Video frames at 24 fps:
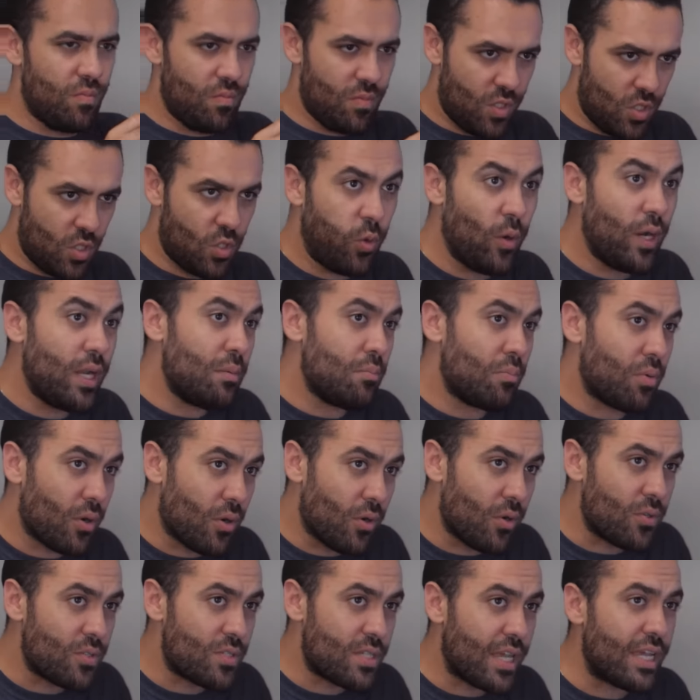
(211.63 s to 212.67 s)
Twin
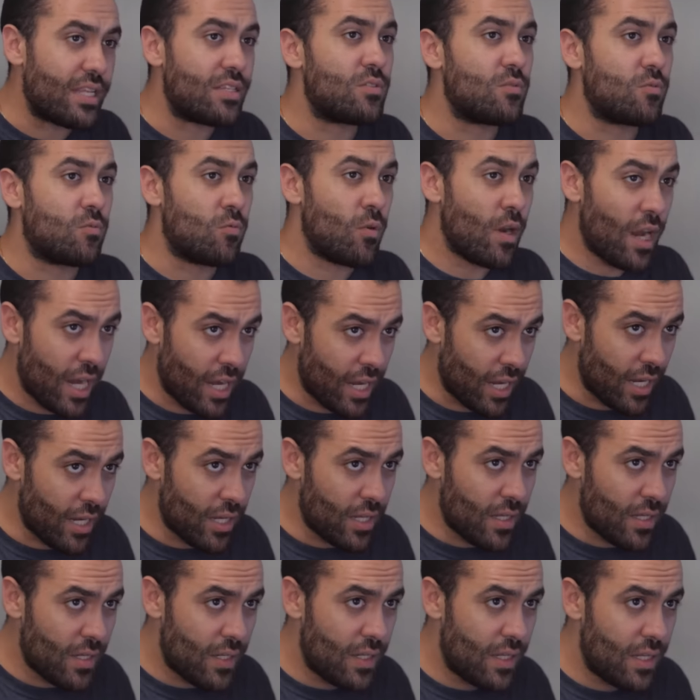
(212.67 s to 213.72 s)
Bros gets raided.
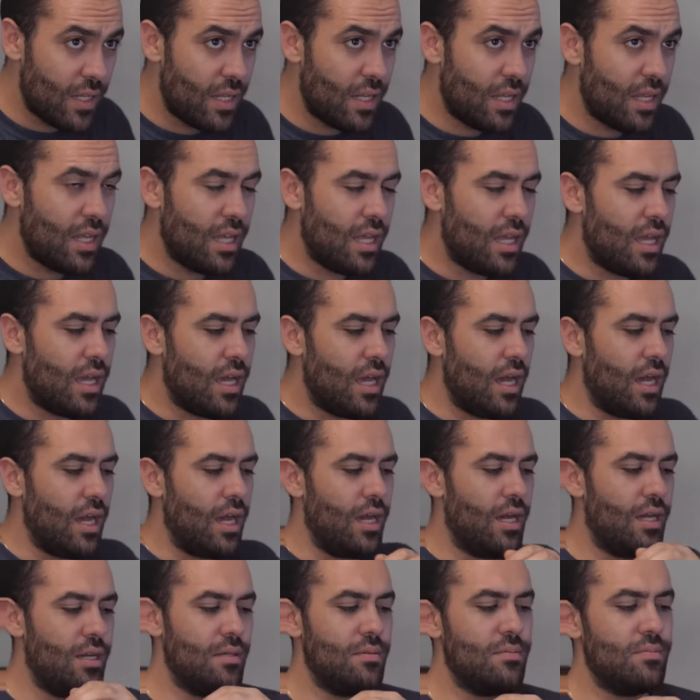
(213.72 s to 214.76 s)

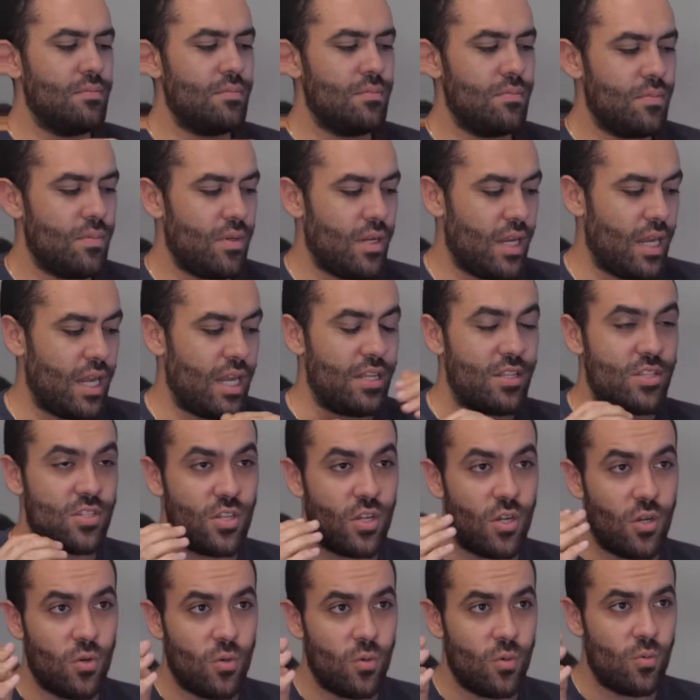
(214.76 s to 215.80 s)
Uh, and
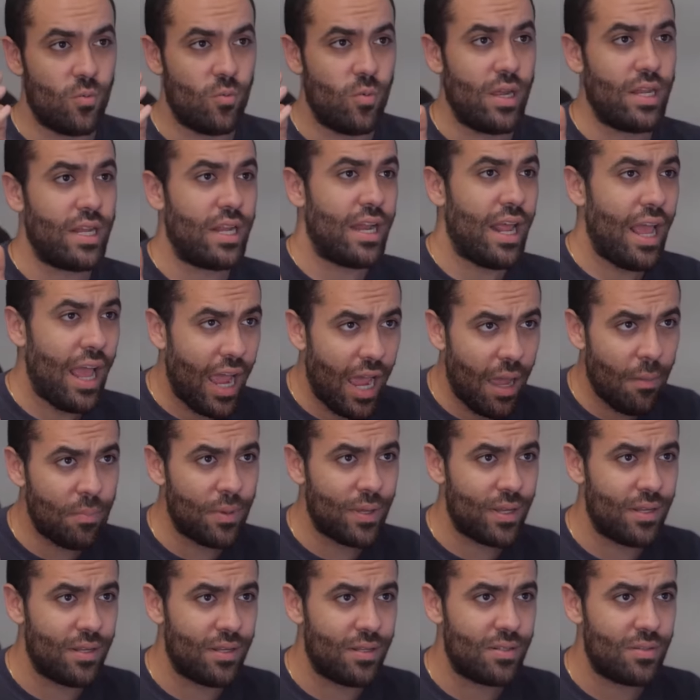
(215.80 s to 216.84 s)
so when it
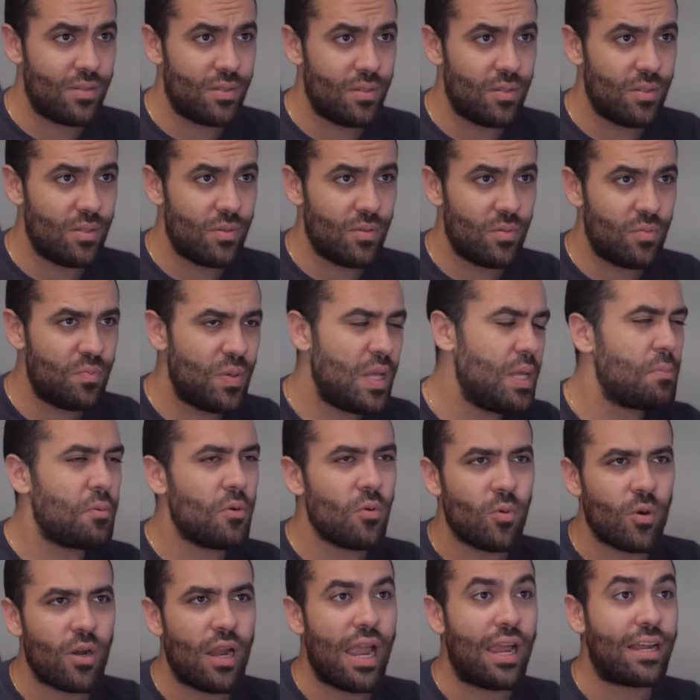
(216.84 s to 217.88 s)
happened,
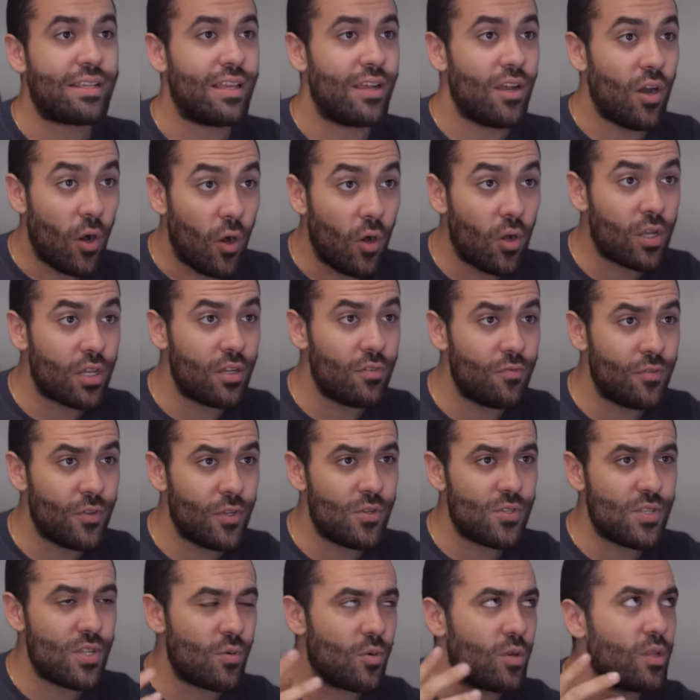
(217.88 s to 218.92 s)
people were acting all
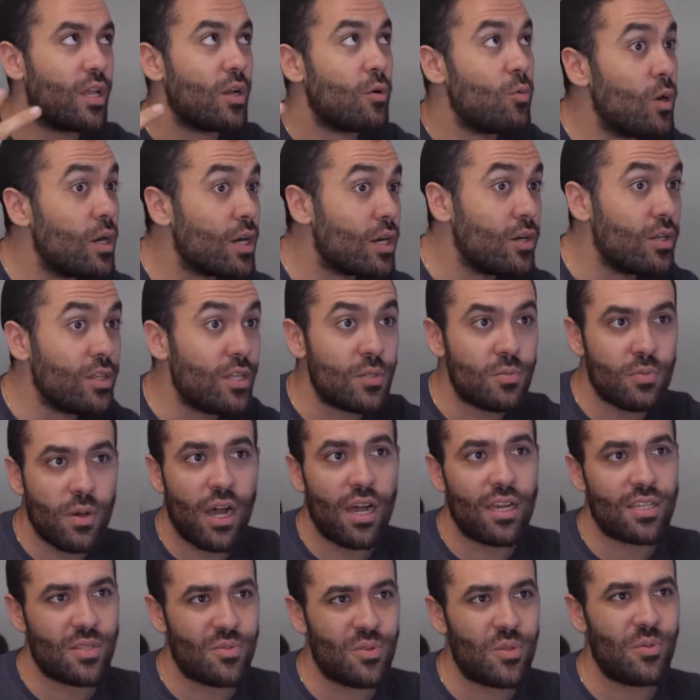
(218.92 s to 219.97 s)
confused. They were like, what could this
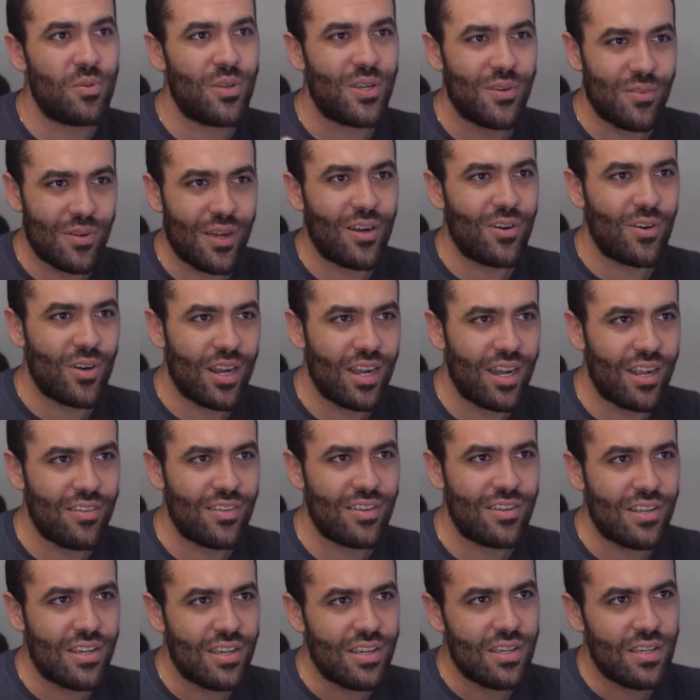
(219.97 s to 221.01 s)
possibly be about? Right,
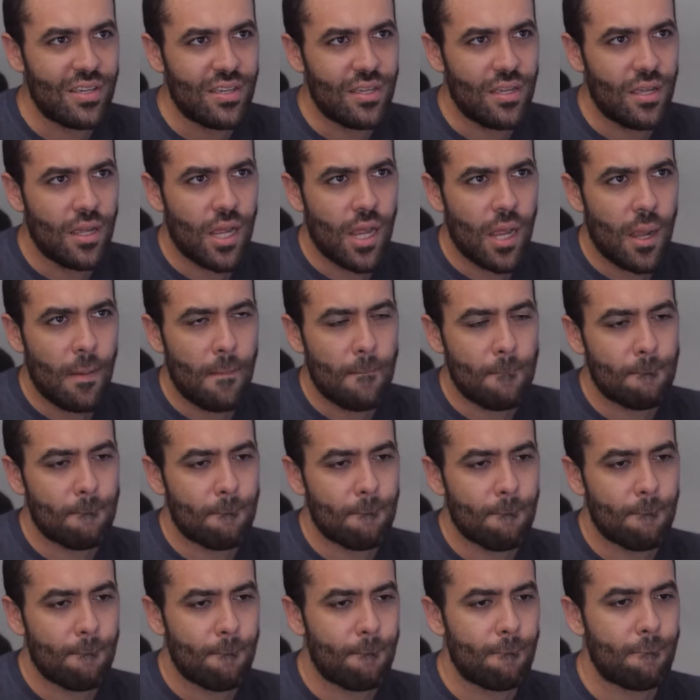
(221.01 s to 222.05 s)
Ivan? Yep.
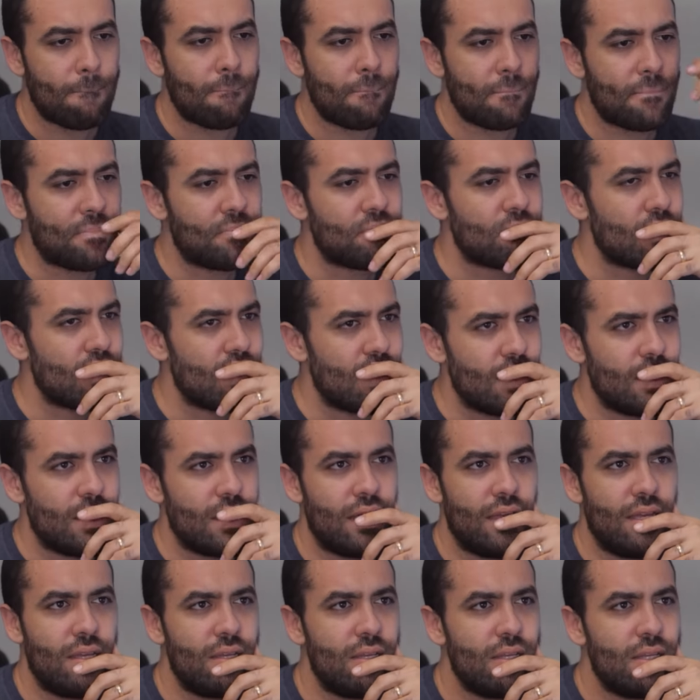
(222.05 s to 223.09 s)
And
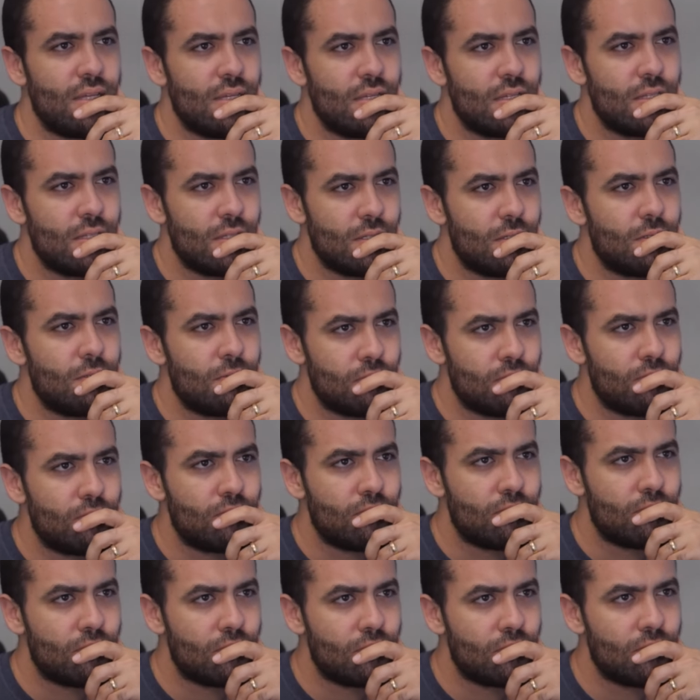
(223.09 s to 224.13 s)
so, you know, Tw Twin Bros
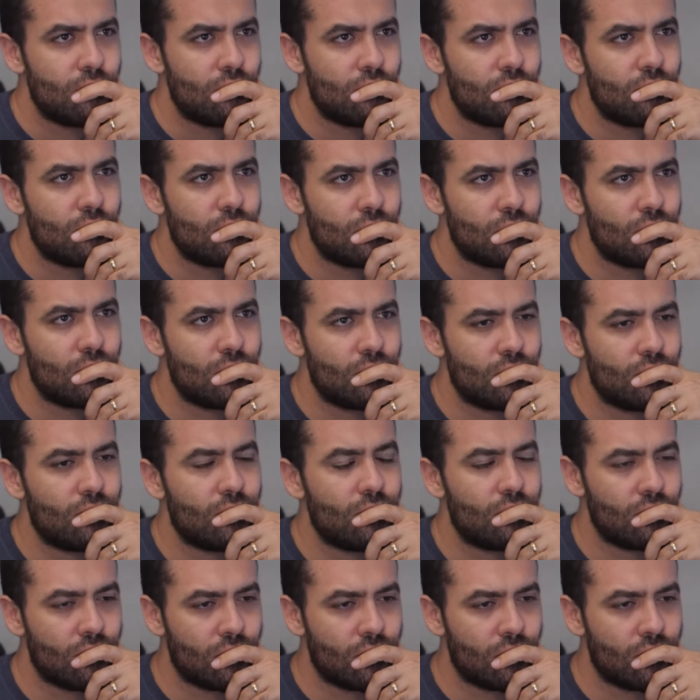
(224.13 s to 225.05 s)
sold two products, you